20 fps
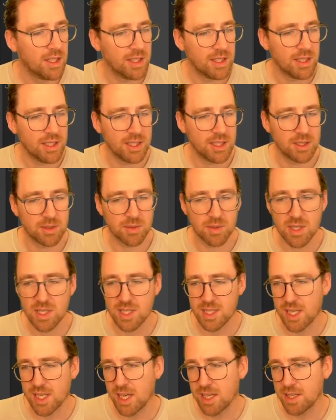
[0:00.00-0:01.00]
it'll
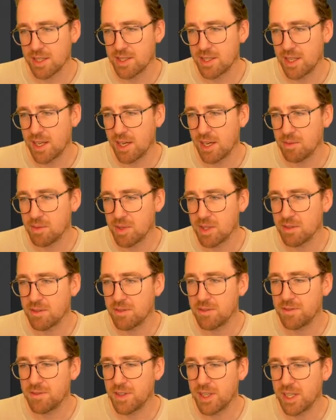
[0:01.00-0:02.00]
start us out with a
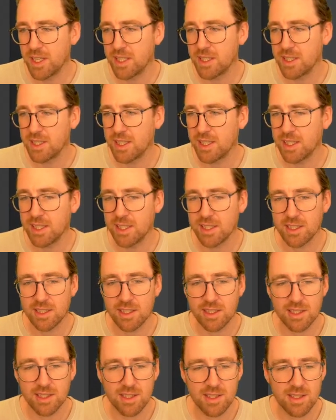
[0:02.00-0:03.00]
fairly
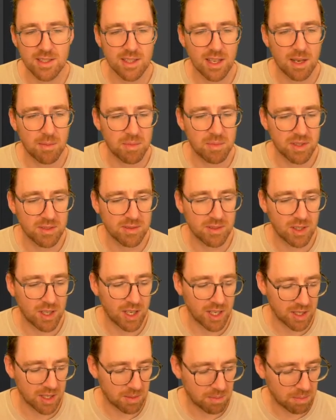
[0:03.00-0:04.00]

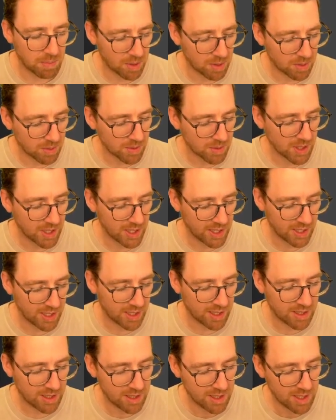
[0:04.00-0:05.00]
subdivided ball
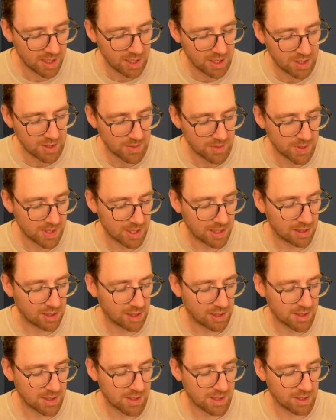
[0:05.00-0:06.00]
here with
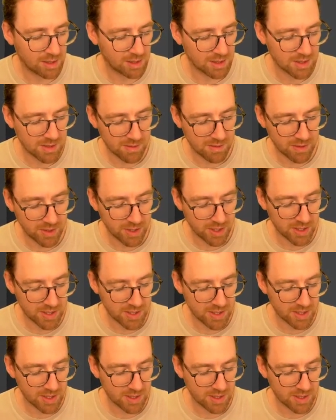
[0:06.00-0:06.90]
lots and lots of vertices.